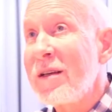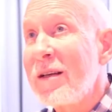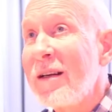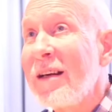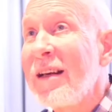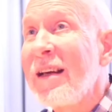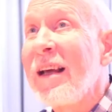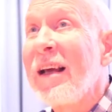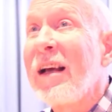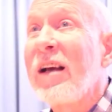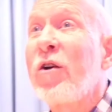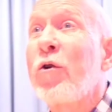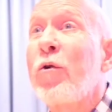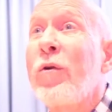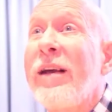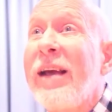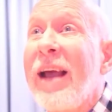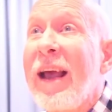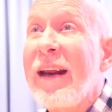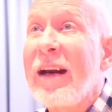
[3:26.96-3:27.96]
it
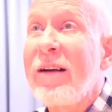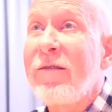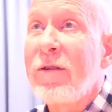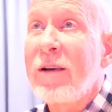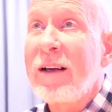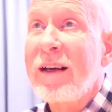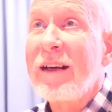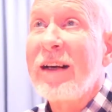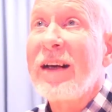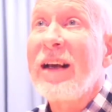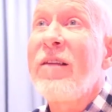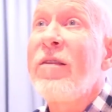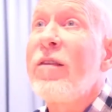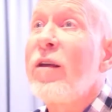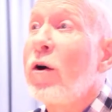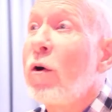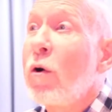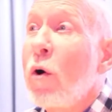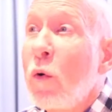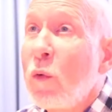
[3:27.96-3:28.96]
creatively in
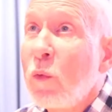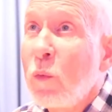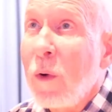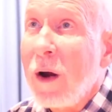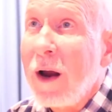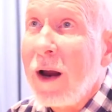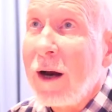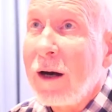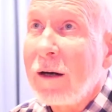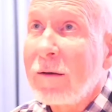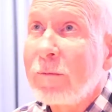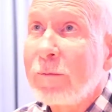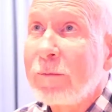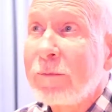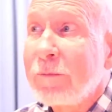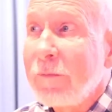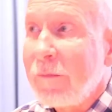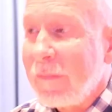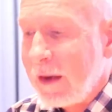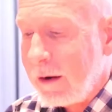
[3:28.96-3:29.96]
their own way,
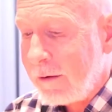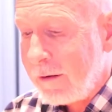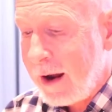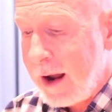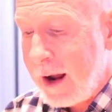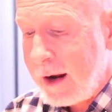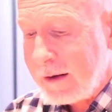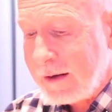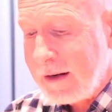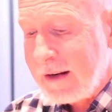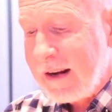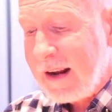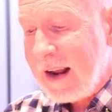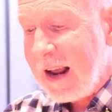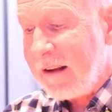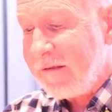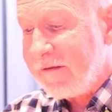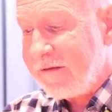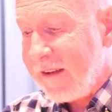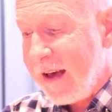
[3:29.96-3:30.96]
right?
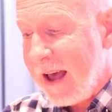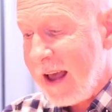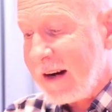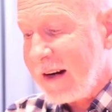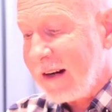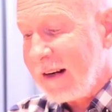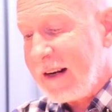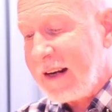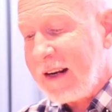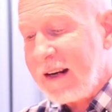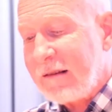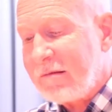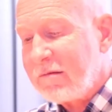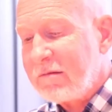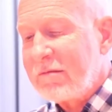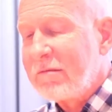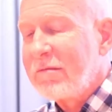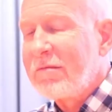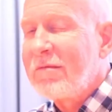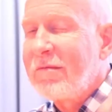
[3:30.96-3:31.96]
And finally,
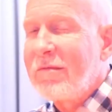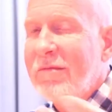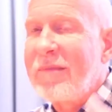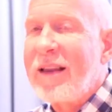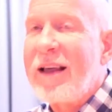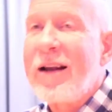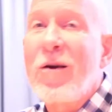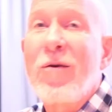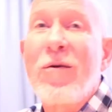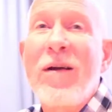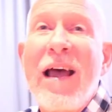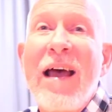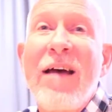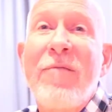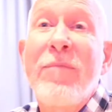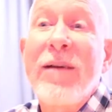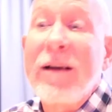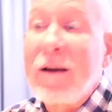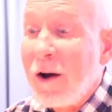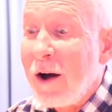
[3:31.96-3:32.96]

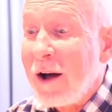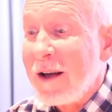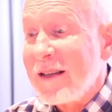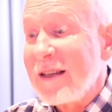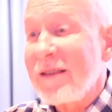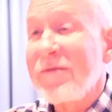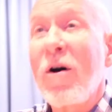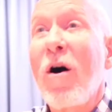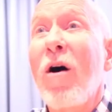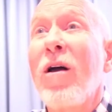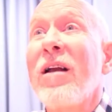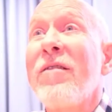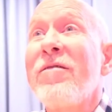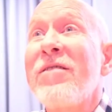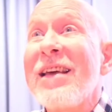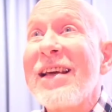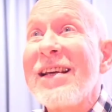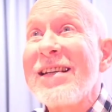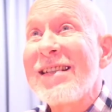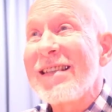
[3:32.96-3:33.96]
because of all of
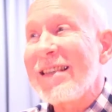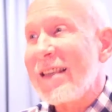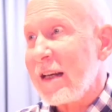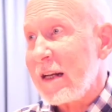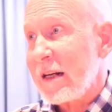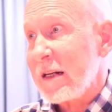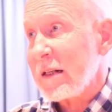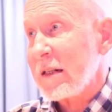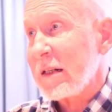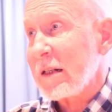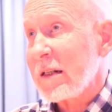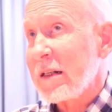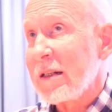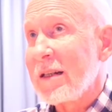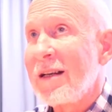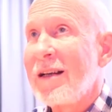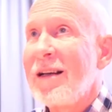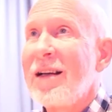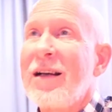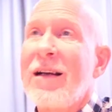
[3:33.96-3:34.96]
these things,
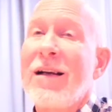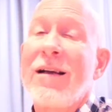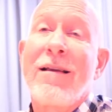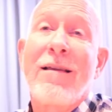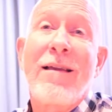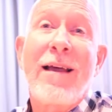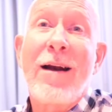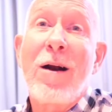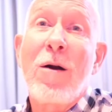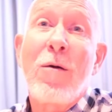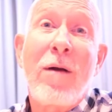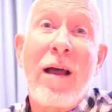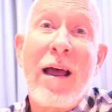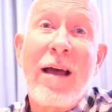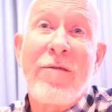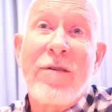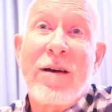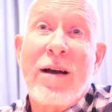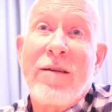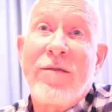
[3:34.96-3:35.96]
they don't
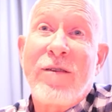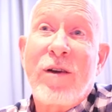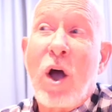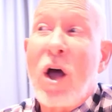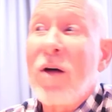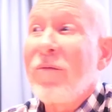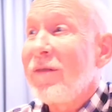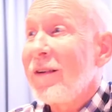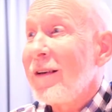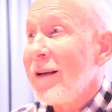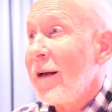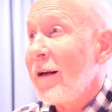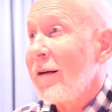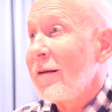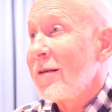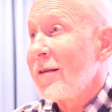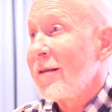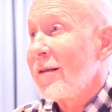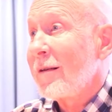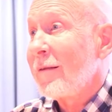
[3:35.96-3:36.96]
have enough
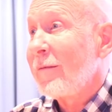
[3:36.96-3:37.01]
confidence.